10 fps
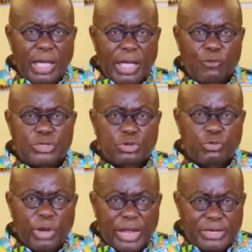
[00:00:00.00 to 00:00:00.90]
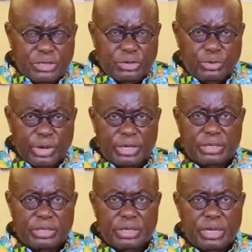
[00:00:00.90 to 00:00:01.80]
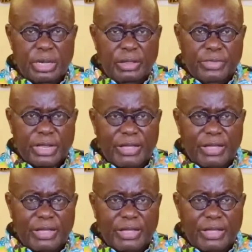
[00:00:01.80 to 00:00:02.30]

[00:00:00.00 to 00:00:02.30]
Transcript: I wish to reiterate that